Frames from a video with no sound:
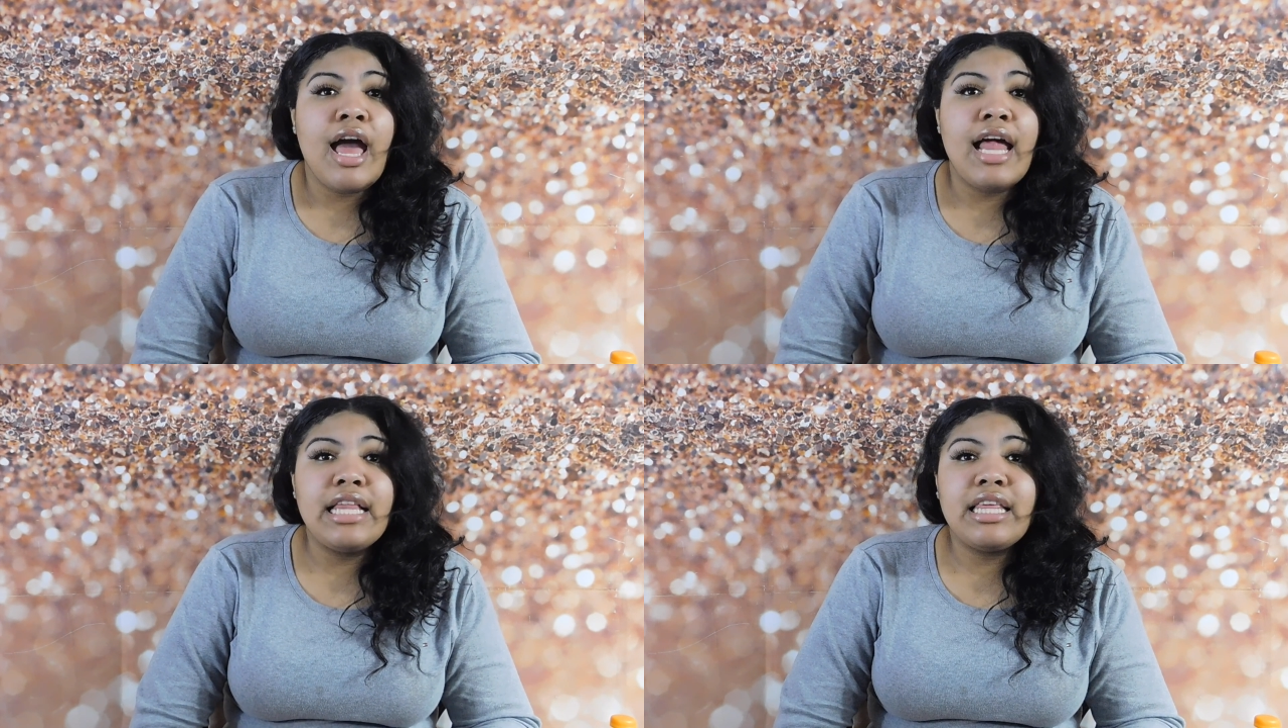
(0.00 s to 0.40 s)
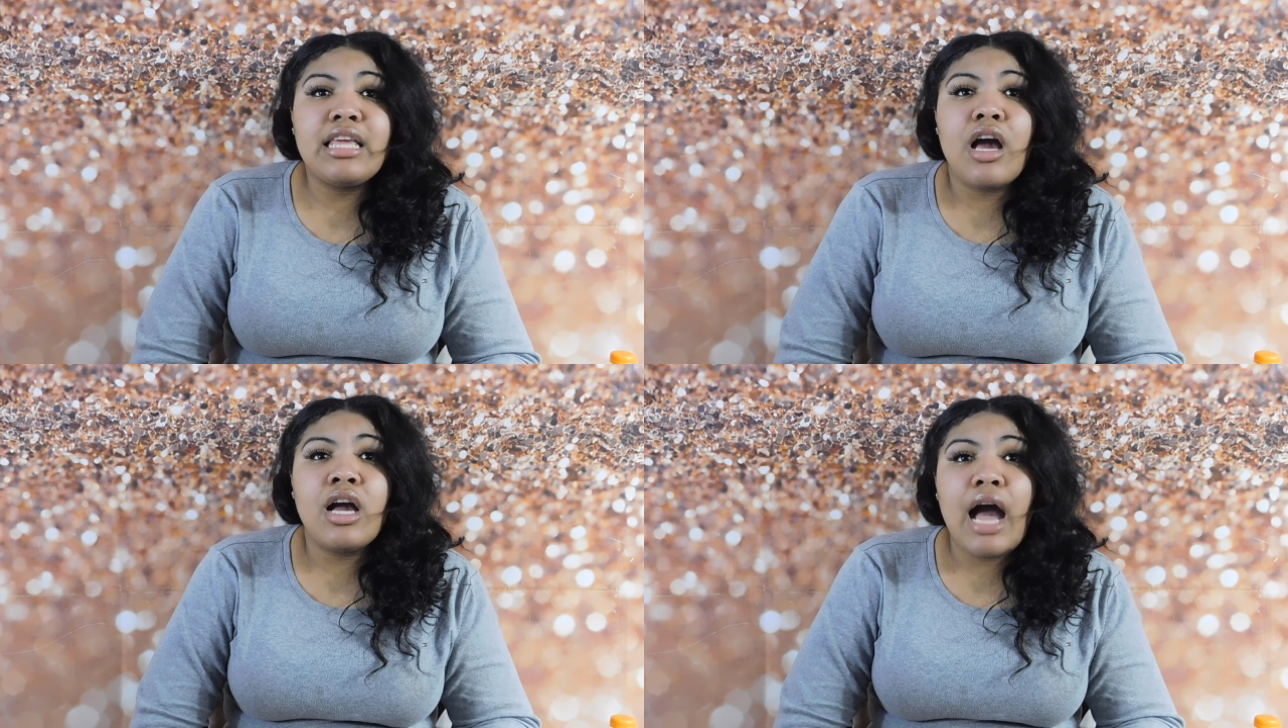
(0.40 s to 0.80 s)
anything
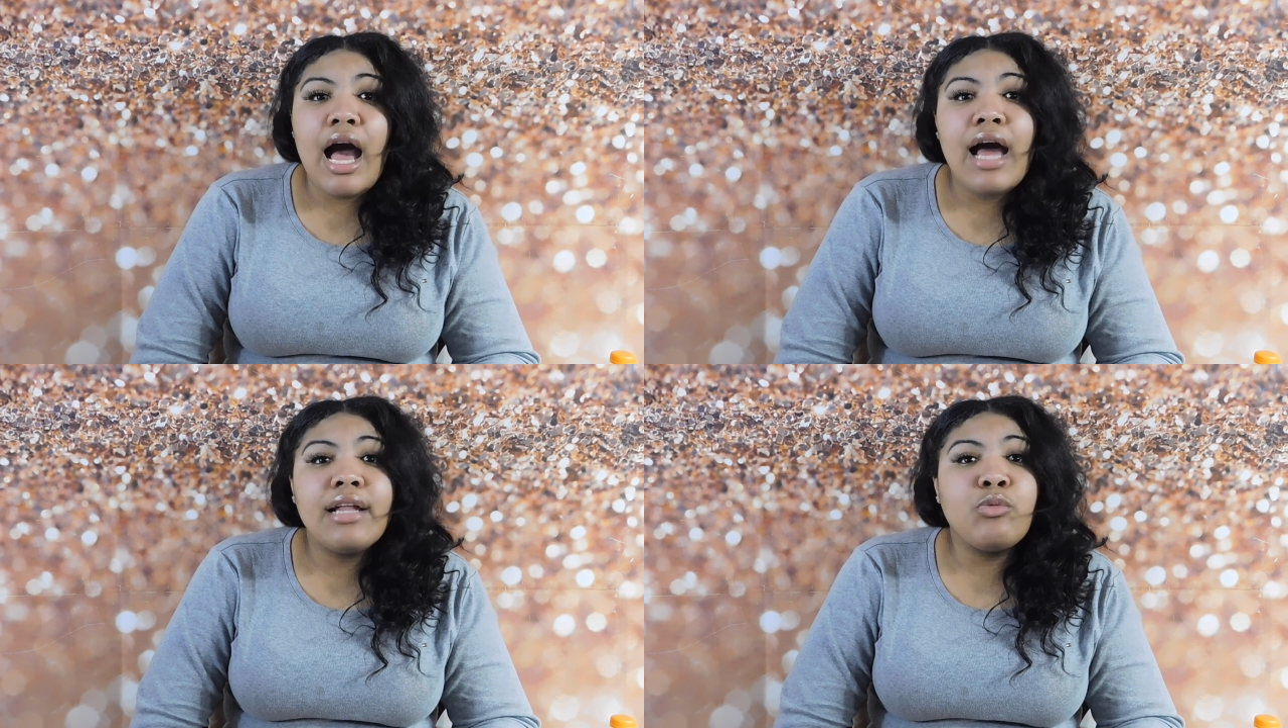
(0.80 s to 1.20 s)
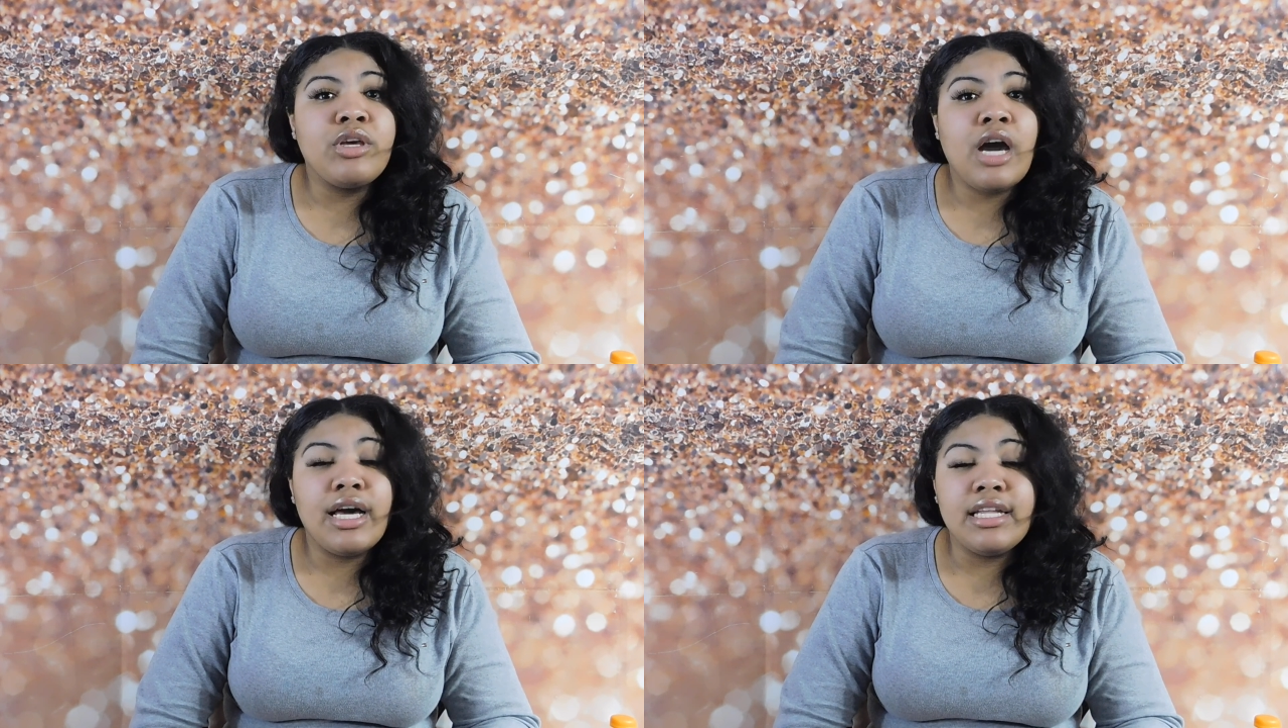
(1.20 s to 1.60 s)
y'all got. We
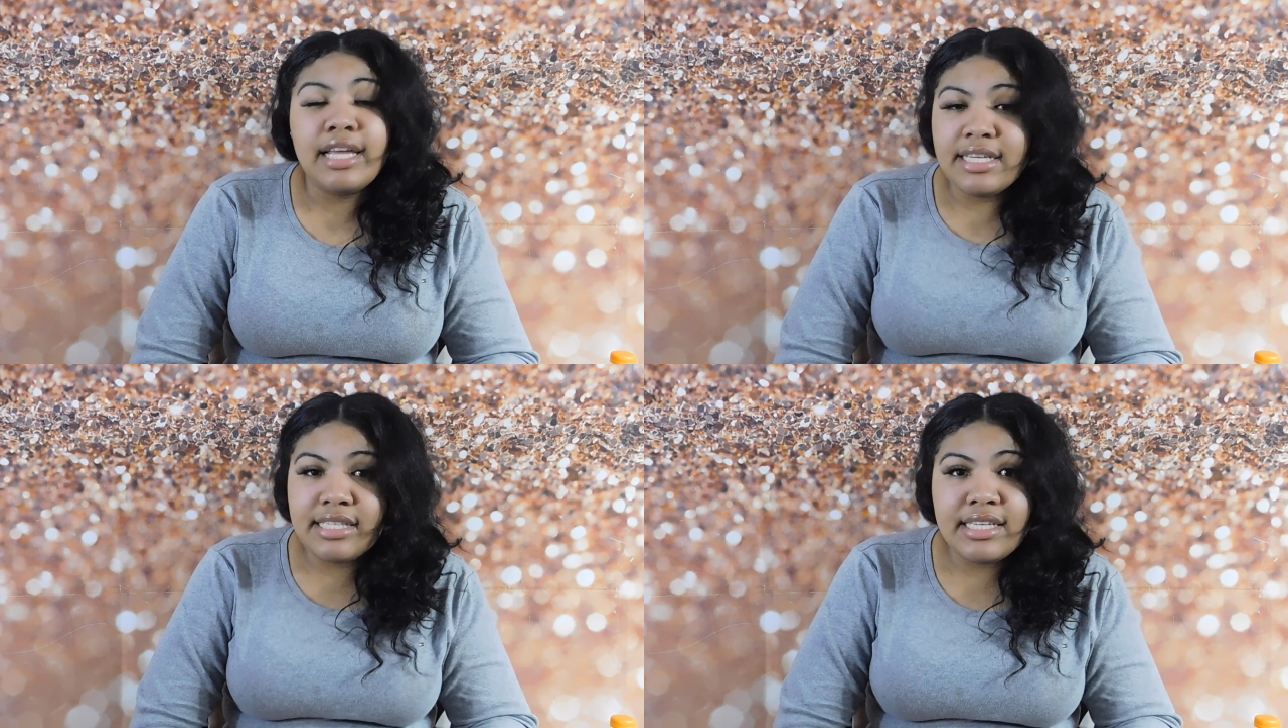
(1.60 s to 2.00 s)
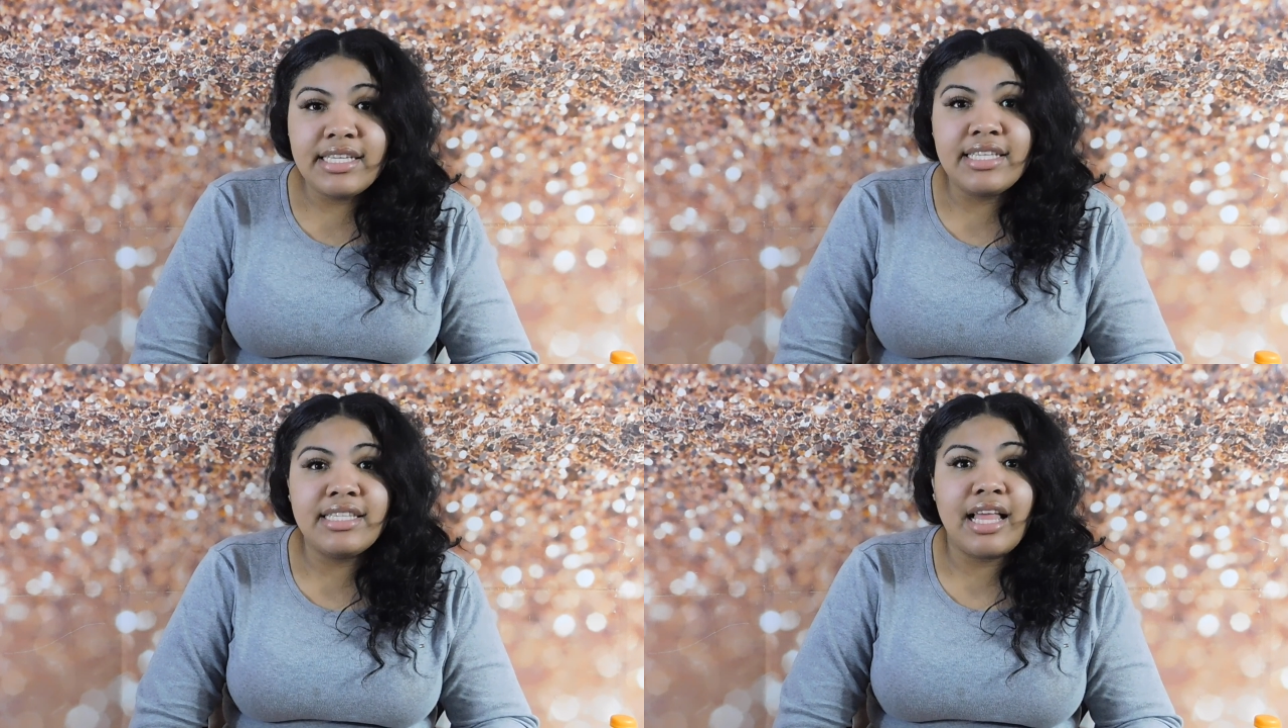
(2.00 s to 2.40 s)
cutting
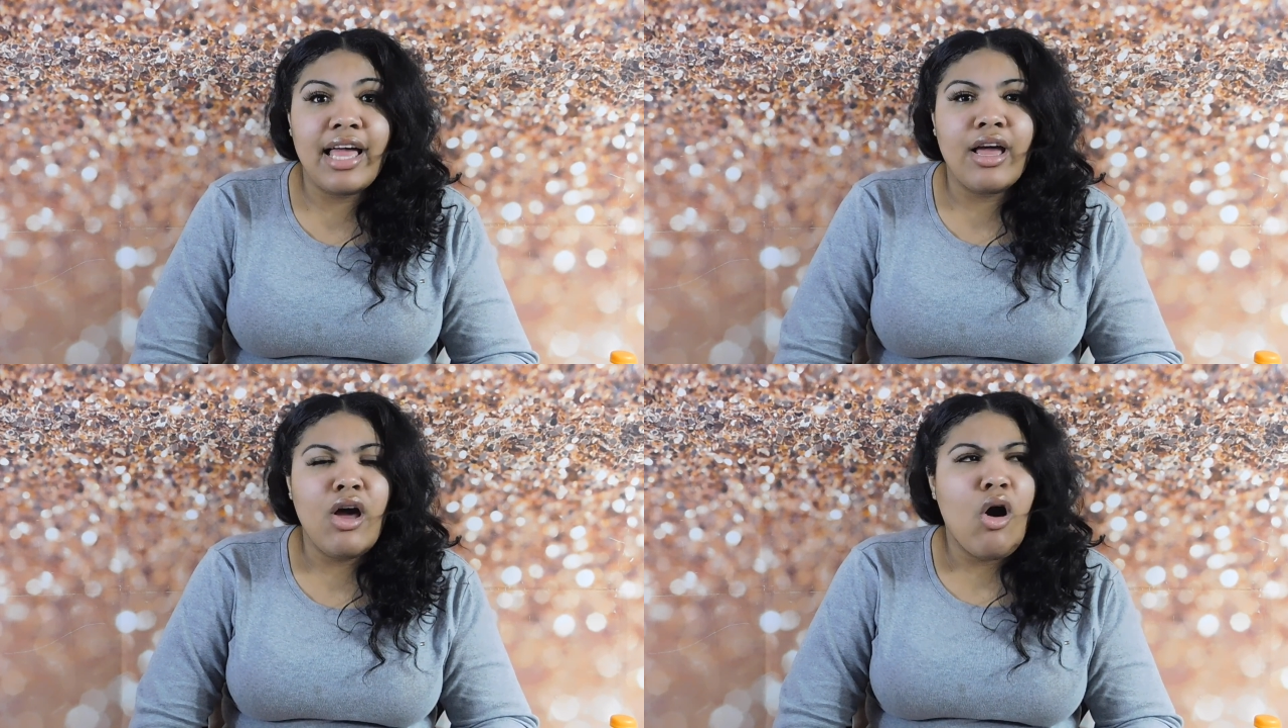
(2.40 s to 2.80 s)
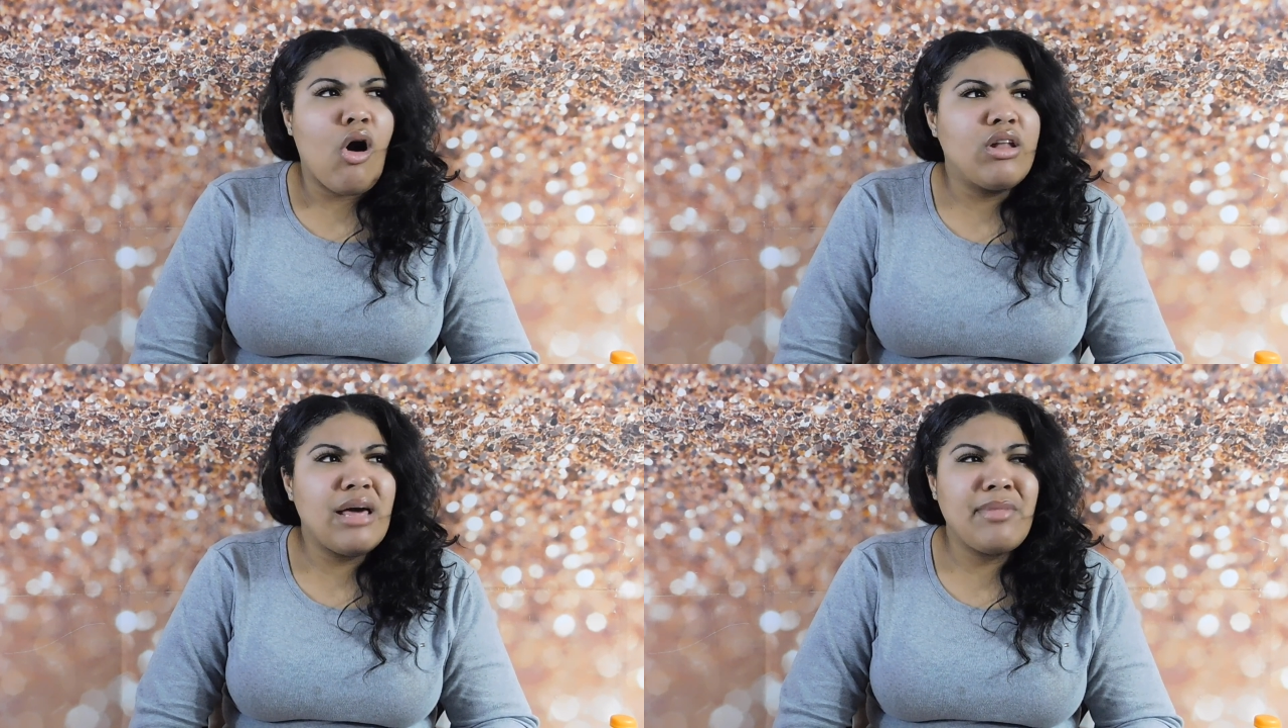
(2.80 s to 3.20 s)
laces, like all.